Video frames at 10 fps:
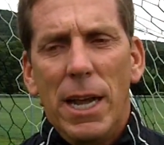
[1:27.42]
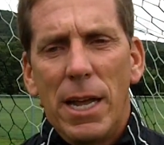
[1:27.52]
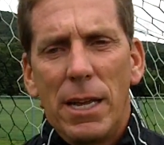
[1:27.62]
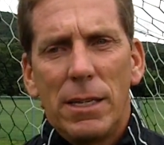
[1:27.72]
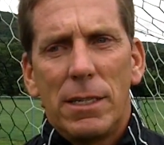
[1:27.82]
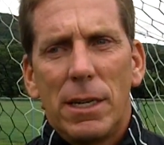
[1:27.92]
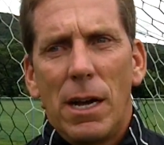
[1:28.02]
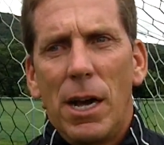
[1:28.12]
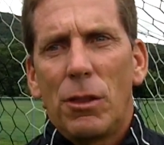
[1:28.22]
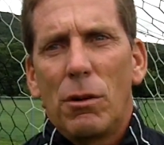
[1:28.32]
and
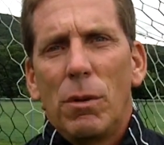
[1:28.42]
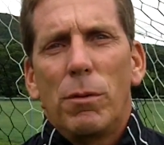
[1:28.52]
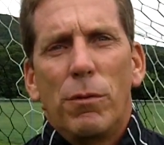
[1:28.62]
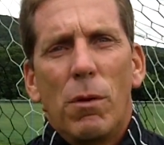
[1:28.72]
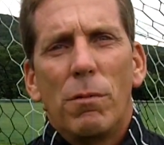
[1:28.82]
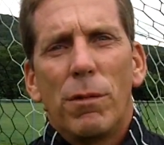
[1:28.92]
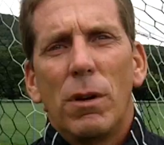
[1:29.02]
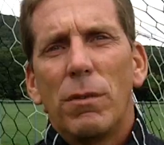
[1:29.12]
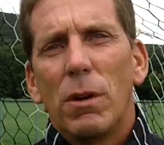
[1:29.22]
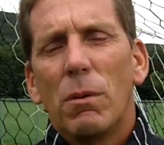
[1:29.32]
uh, I thought we performed
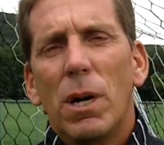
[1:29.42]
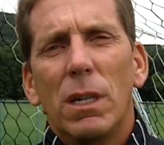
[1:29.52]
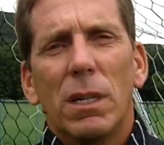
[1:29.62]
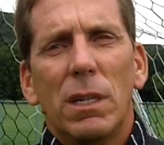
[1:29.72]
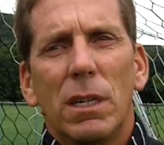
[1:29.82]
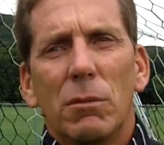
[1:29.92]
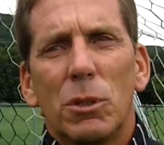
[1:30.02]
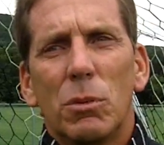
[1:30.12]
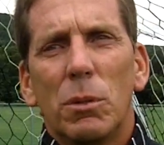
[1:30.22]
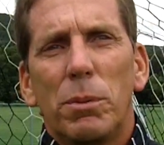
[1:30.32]
very, very well. Uh, I
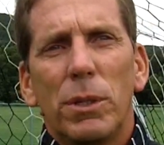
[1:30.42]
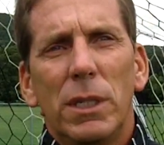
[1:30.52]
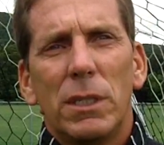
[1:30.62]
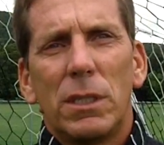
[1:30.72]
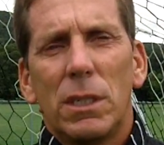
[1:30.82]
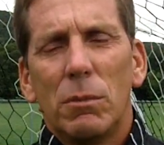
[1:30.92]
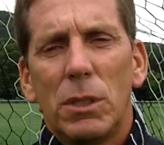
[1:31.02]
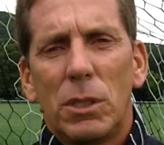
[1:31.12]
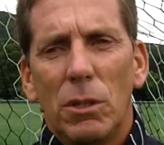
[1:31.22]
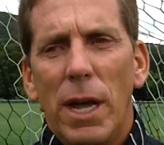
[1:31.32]
was real pleased. Uh,
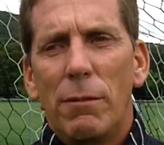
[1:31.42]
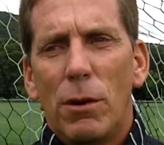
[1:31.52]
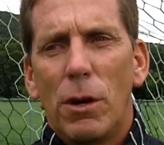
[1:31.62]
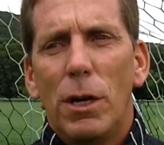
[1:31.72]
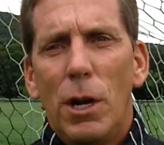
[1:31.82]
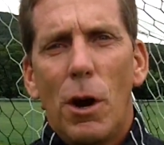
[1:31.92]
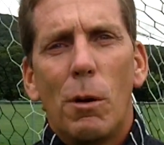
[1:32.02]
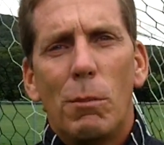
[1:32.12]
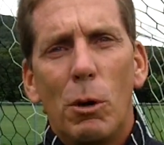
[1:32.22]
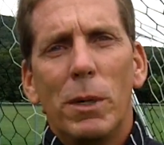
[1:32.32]
we still have our,
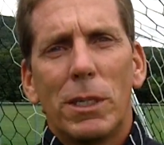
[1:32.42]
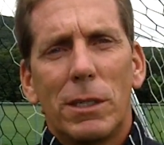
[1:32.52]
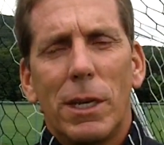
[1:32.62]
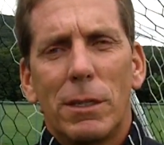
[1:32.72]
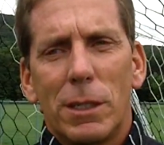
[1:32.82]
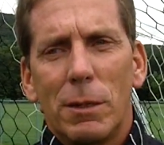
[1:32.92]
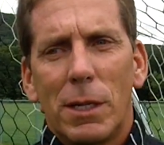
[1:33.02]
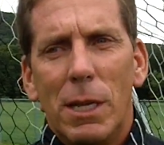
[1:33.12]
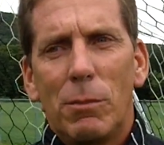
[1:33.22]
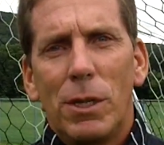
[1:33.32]
our moments that uh,
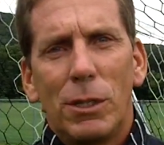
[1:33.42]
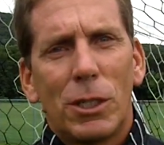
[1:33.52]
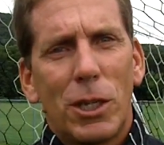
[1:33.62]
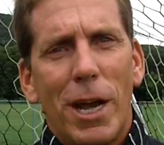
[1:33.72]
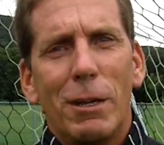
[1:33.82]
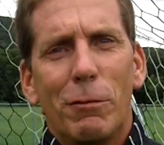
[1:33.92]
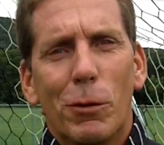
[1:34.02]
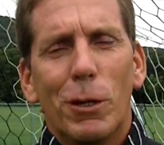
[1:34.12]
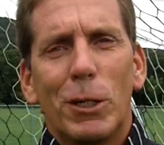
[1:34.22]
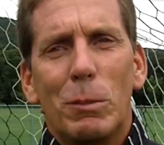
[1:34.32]
keep things exciting
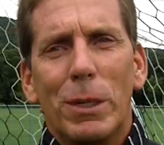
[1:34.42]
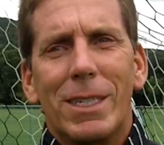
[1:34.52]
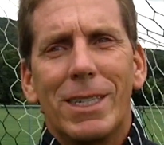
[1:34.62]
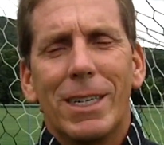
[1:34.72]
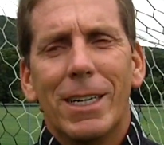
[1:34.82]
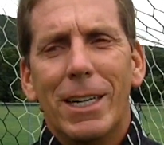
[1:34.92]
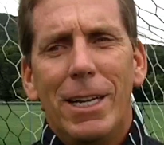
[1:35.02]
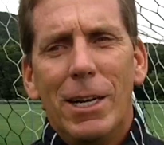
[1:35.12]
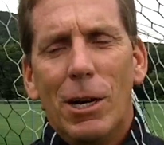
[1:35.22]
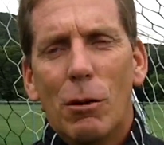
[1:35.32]
for us, but uh,
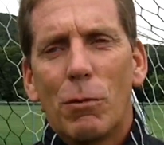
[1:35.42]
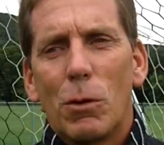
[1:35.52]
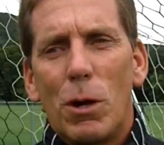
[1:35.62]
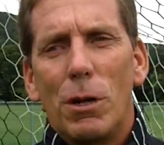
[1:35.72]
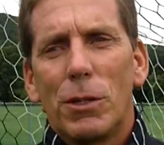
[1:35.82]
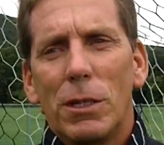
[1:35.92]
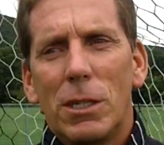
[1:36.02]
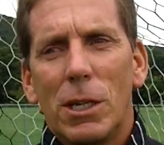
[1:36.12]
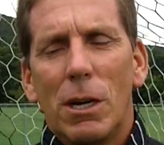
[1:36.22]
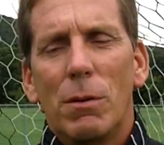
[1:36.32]
overall, to,
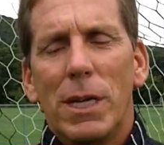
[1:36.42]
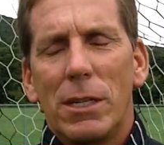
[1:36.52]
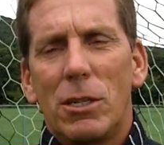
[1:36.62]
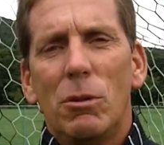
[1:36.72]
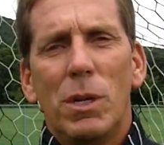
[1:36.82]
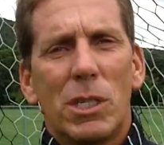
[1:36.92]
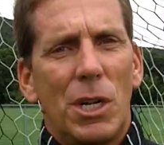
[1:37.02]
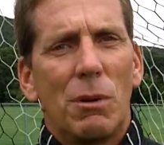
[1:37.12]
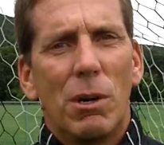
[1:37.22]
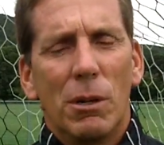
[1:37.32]
to, go and get two wins
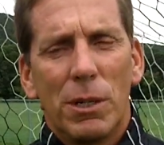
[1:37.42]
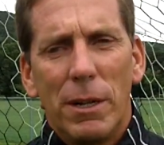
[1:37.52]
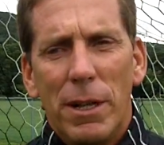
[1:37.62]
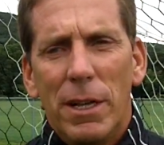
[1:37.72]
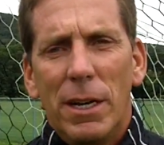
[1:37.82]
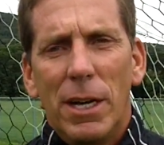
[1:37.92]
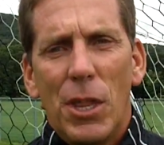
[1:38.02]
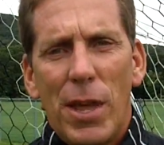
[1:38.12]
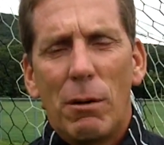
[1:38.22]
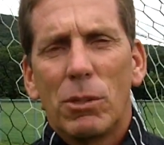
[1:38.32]
on the road,
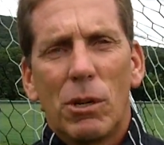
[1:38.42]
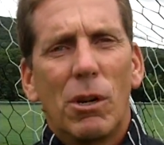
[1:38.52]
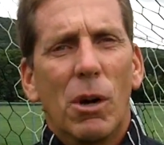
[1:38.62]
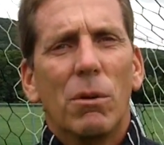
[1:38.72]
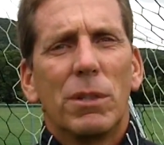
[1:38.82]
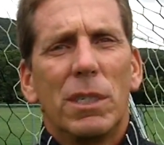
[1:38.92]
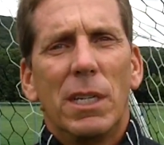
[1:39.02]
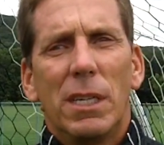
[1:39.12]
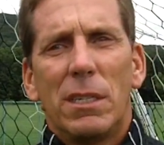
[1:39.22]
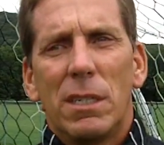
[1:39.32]
uh, that was our goal. To
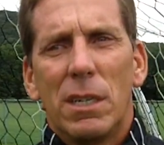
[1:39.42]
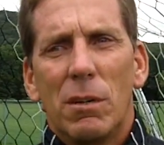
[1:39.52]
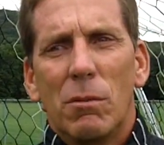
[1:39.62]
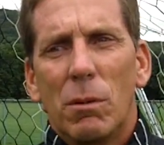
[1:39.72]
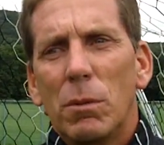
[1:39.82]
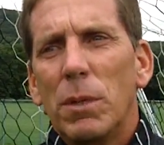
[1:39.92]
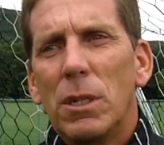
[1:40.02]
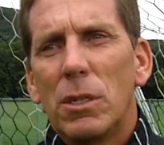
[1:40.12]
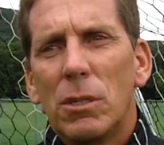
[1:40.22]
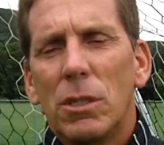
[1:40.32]
get what would be
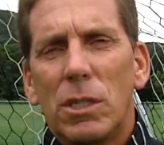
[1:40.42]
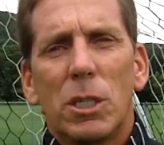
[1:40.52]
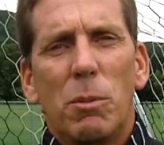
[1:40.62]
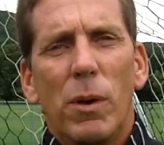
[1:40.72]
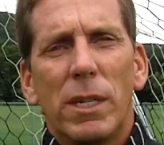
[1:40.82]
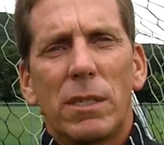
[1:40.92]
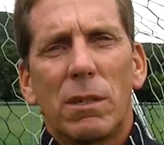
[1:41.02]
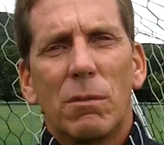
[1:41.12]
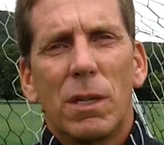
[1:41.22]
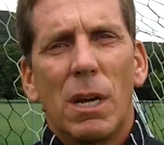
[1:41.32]
considered six points
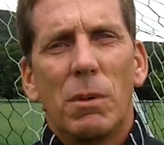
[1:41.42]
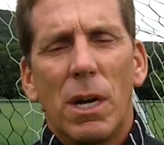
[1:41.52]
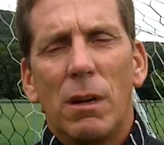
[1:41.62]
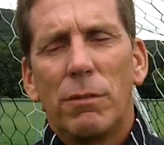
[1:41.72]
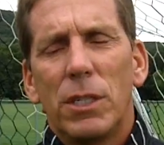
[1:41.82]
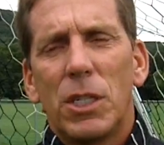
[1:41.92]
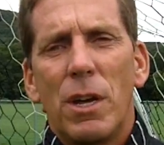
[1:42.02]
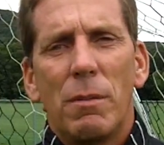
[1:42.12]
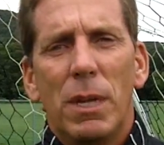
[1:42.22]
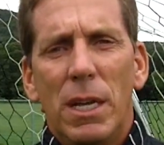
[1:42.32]
when come conference
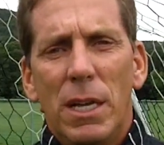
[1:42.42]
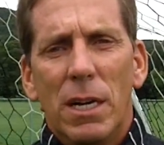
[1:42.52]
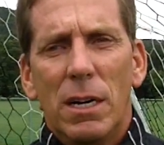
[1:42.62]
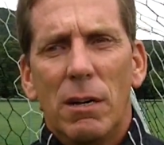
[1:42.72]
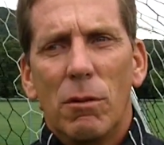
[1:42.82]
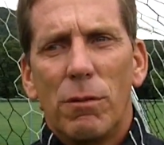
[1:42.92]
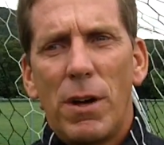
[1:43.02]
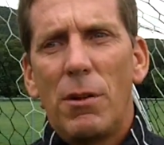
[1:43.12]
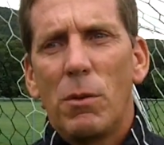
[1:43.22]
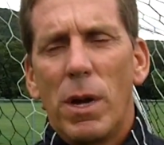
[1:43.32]
time, we
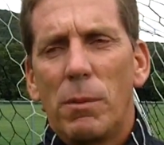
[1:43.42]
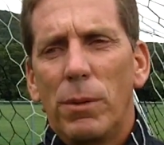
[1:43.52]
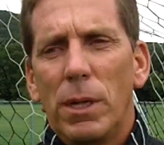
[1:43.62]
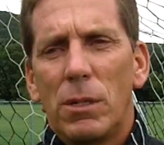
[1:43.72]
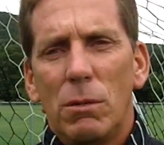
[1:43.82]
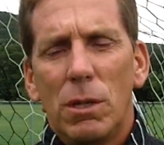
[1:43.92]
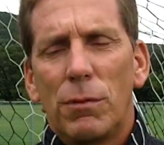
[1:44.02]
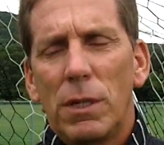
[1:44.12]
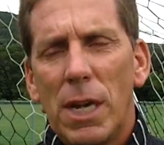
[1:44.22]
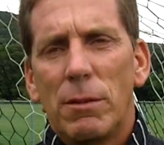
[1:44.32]
found a way to play two
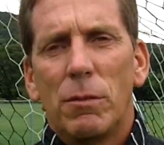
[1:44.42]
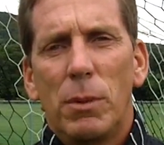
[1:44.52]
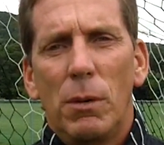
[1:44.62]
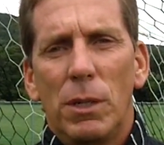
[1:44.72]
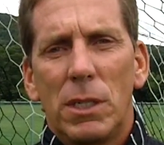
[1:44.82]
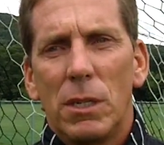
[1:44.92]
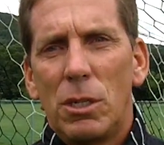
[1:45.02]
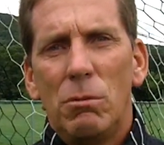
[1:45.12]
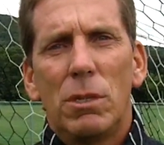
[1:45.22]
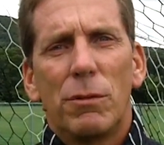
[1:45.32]
different types of opponents, get
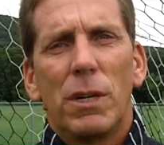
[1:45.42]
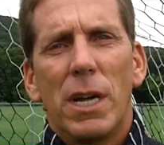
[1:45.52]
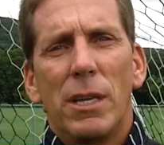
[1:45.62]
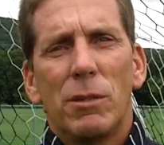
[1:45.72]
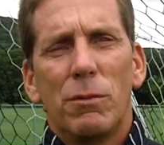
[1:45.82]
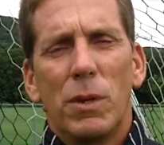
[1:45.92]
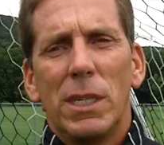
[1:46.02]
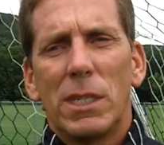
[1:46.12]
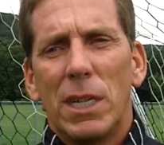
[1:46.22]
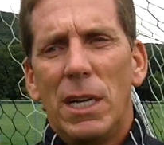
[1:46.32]
two different kinds of
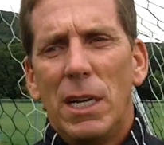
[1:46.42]
wins,